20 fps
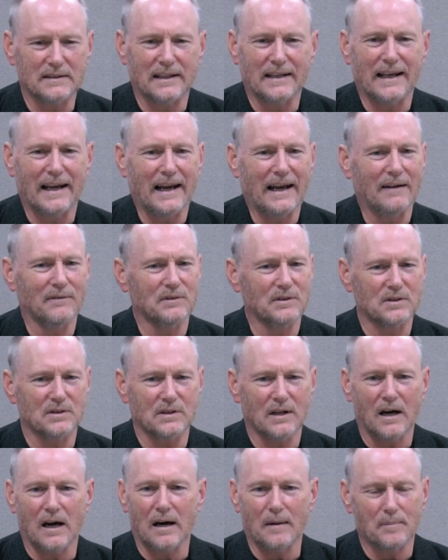I'd have to
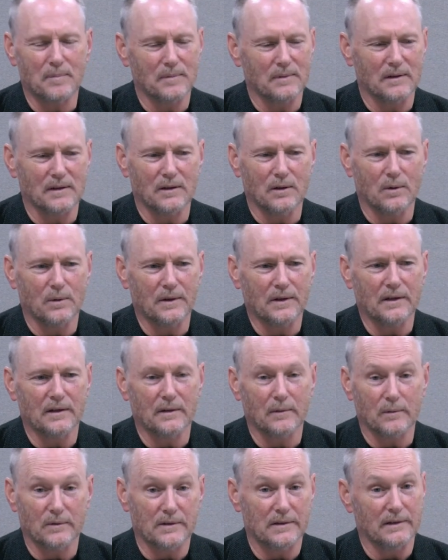stop and go
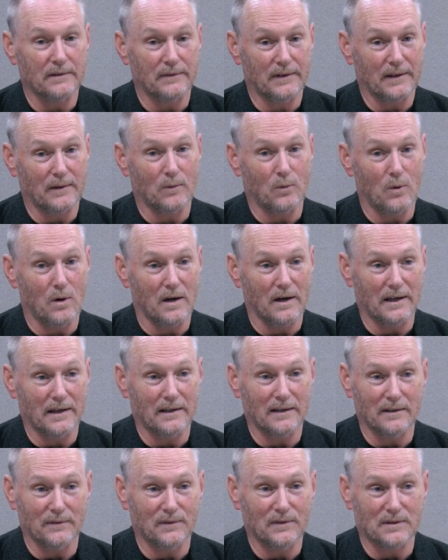in and see if I can walk
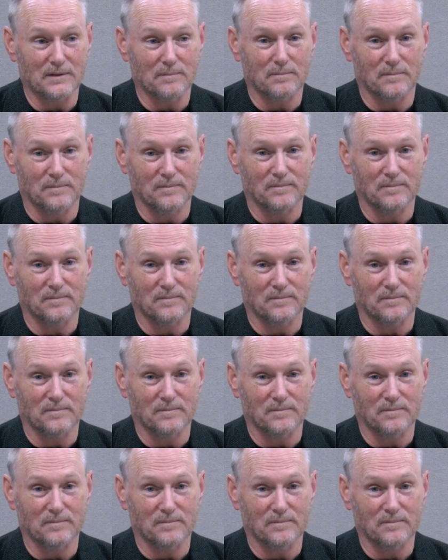in, if it's